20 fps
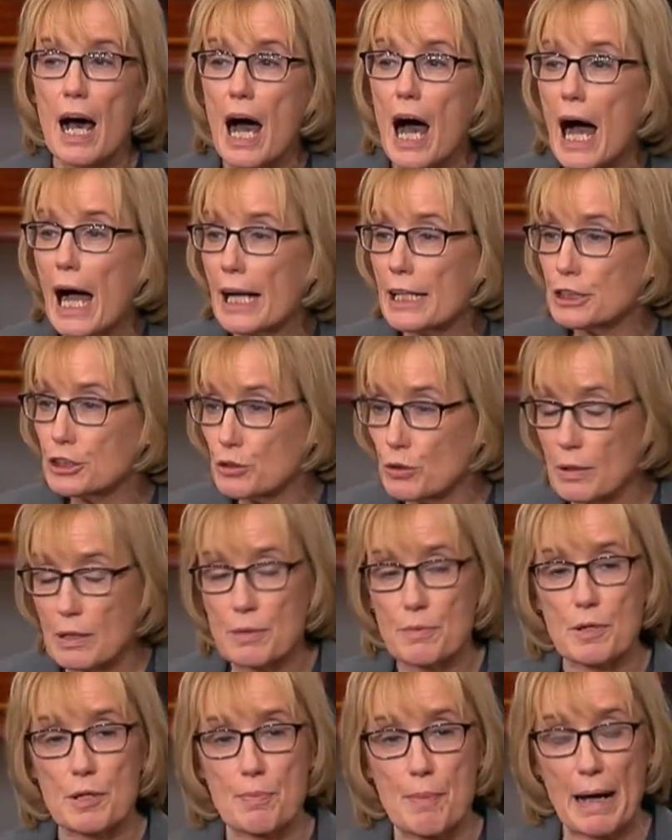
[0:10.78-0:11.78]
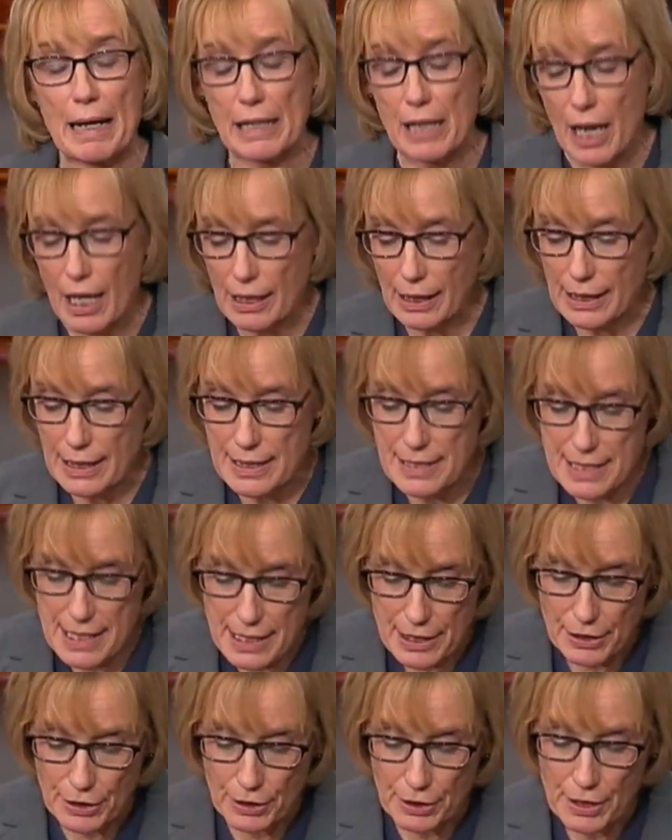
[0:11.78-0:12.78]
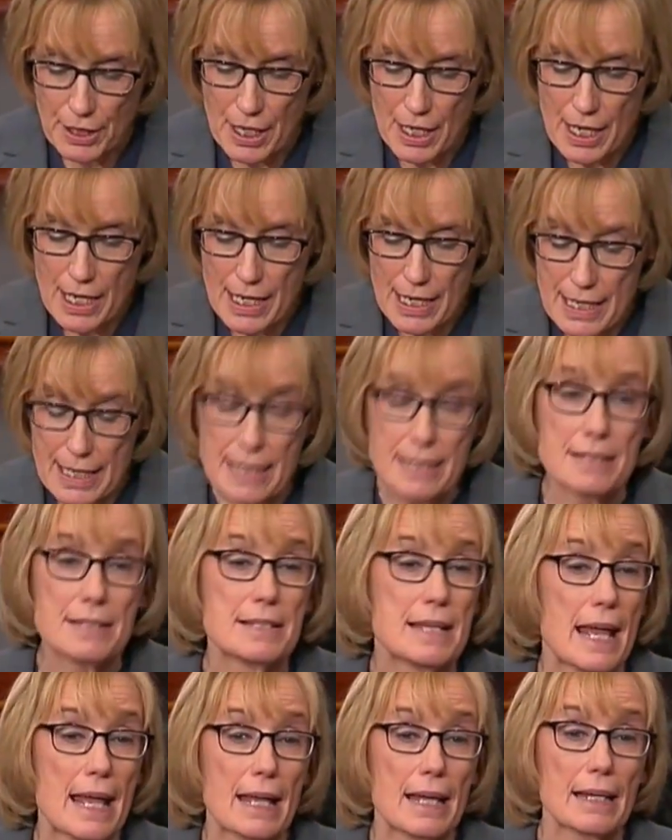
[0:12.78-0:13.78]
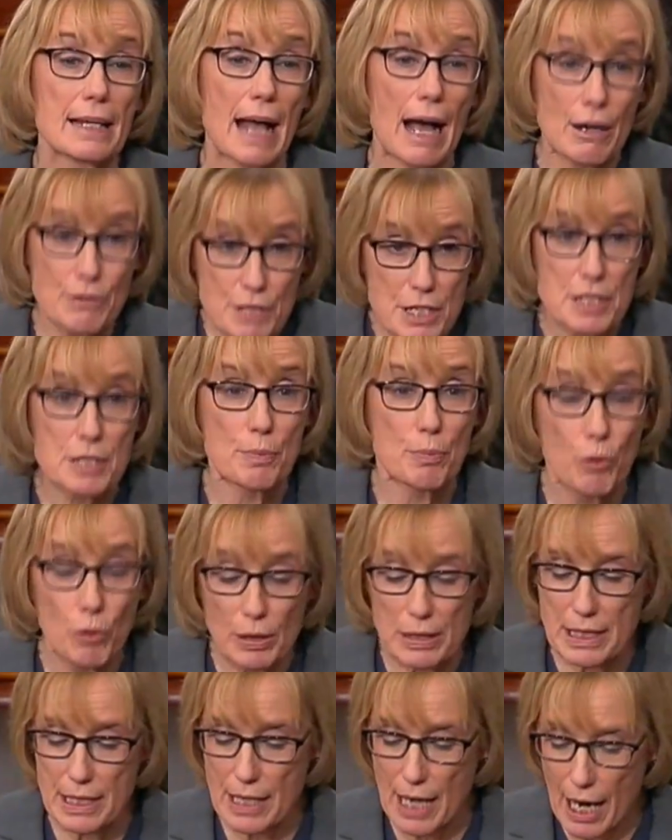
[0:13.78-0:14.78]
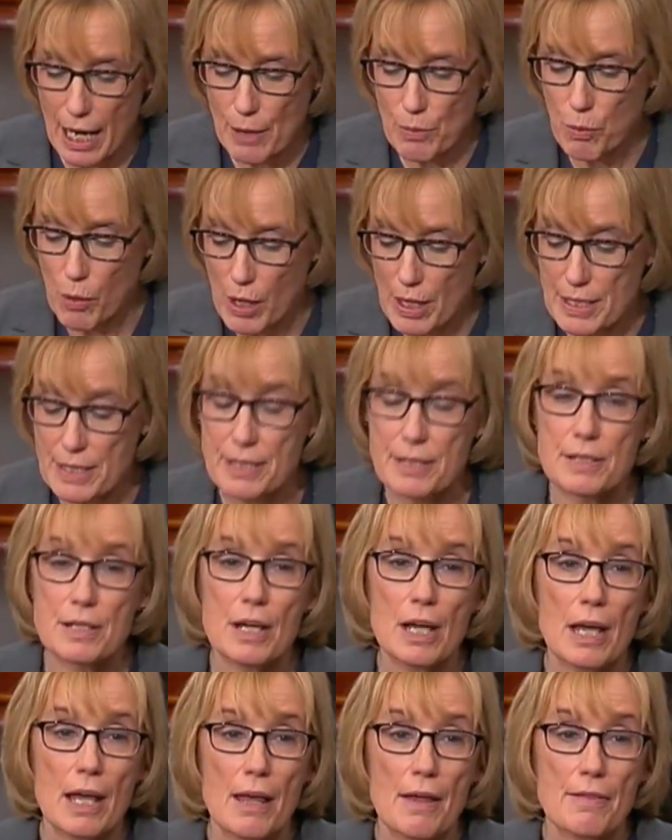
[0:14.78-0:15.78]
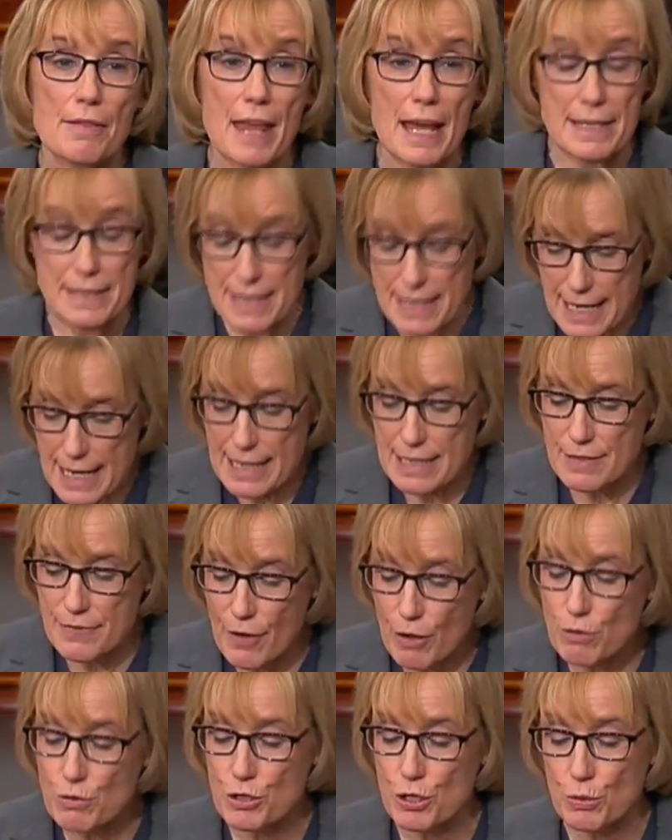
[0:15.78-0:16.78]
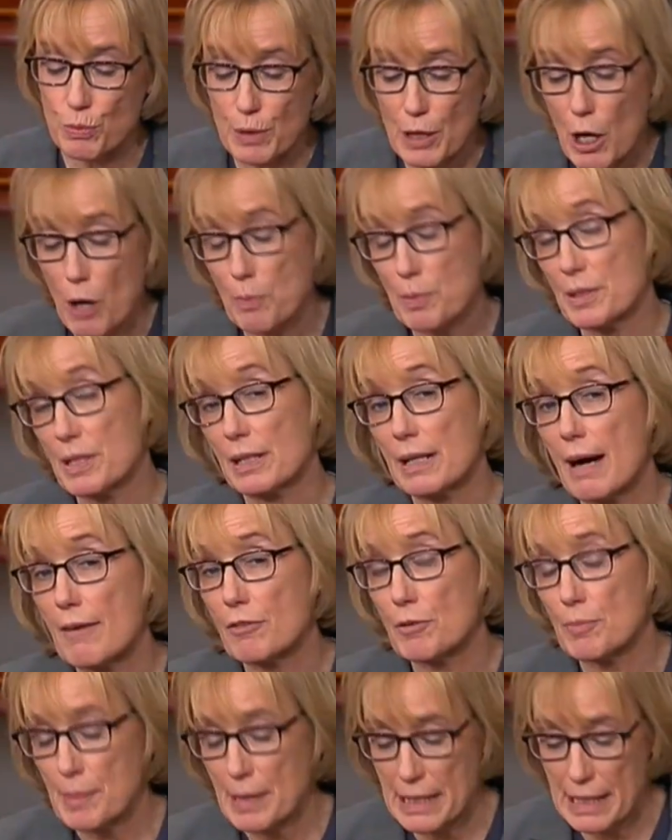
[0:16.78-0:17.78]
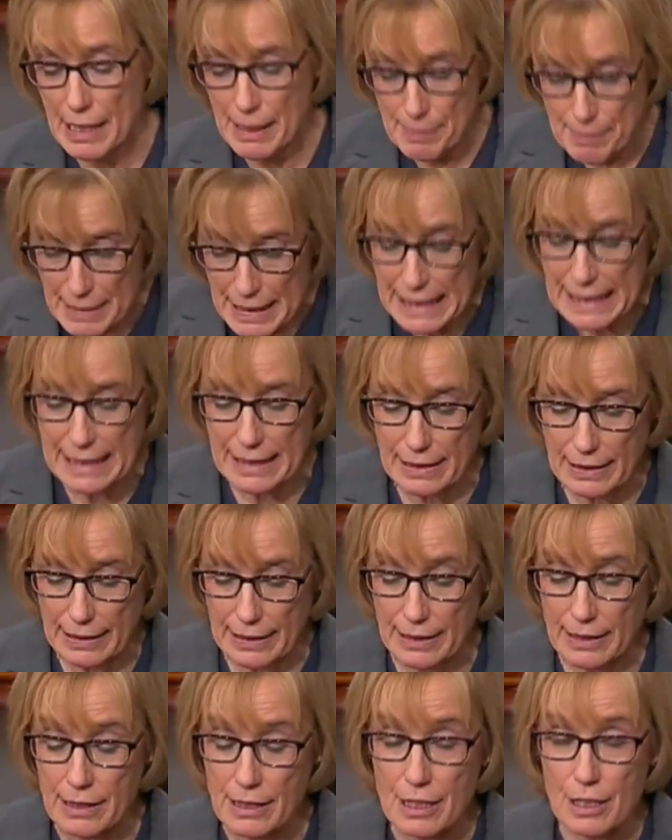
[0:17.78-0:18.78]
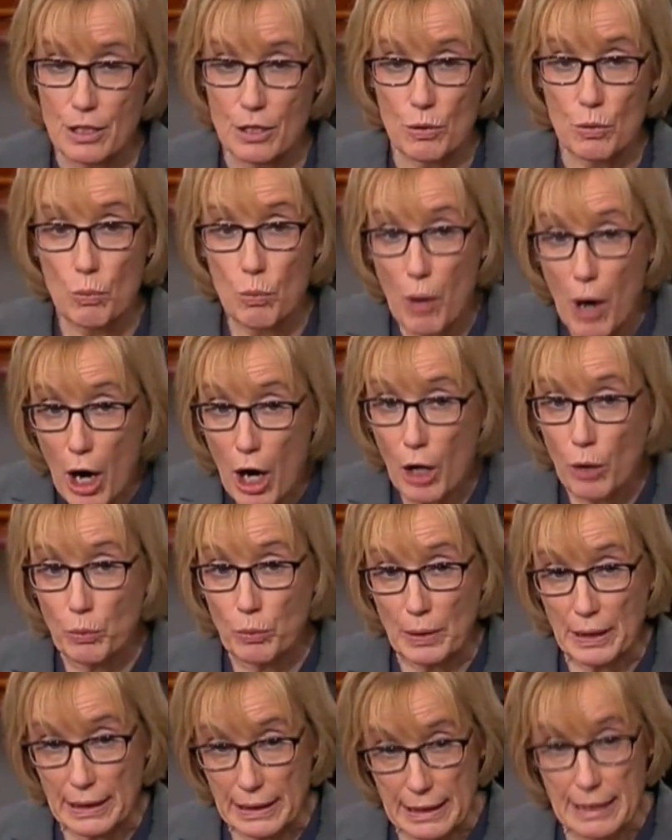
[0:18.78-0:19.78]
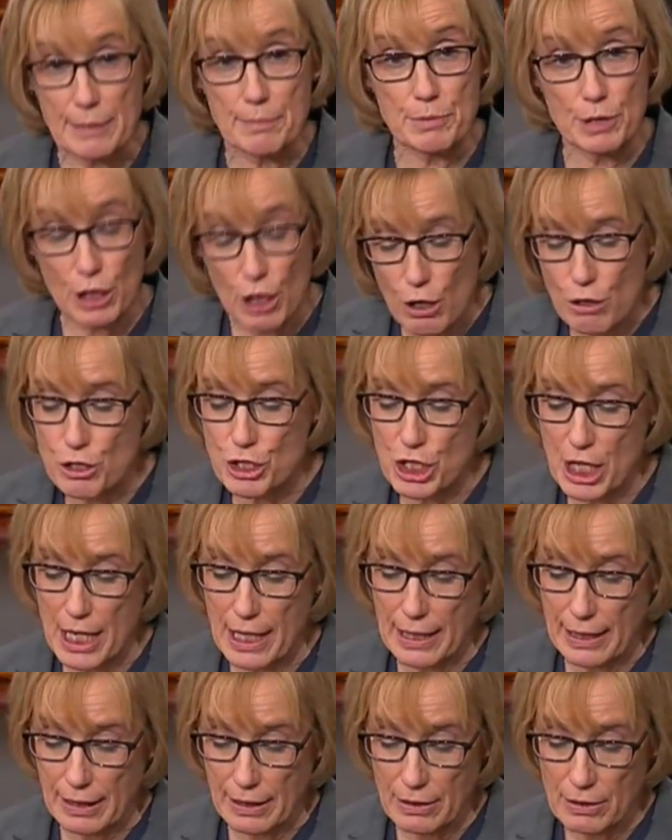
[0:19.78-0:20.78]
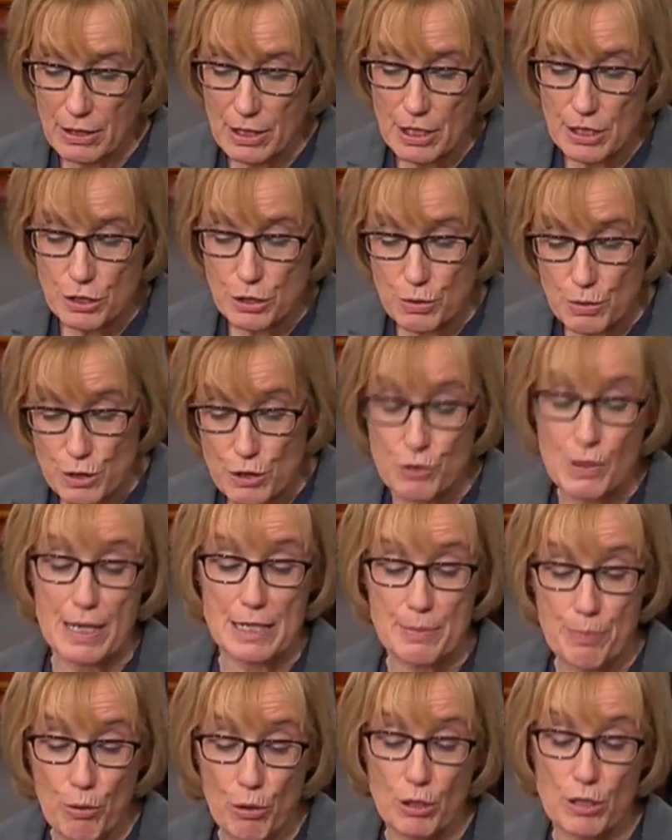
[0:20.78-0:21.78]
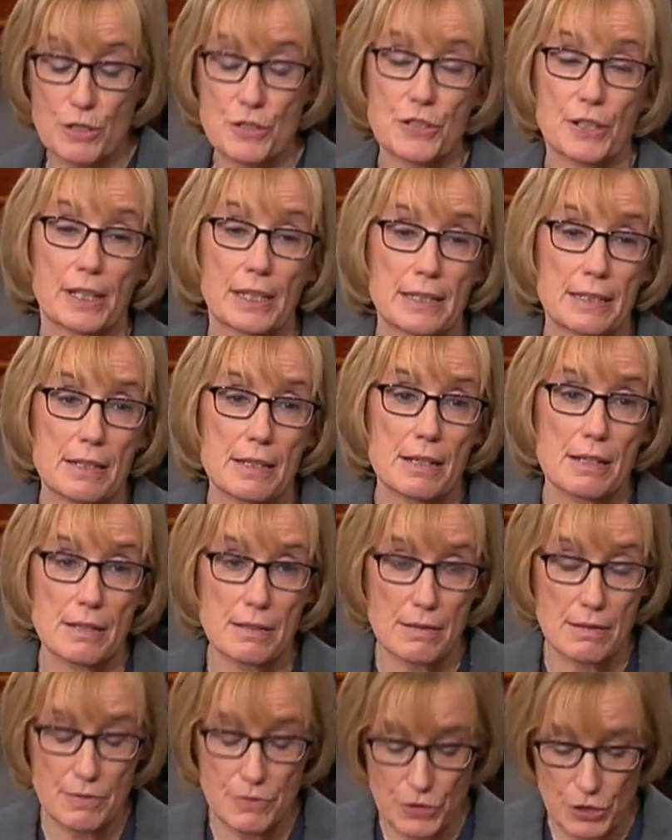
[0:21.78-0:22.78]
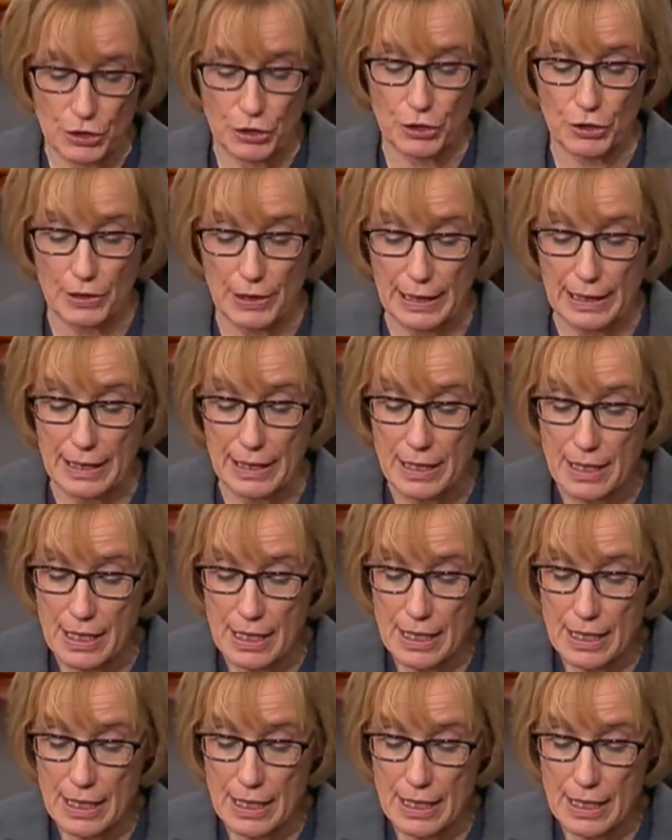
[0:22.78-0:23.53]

I join with my colleagues here in saying how disappointed I was that today's vote to reopen the government immediately while we keep negotiating to address border security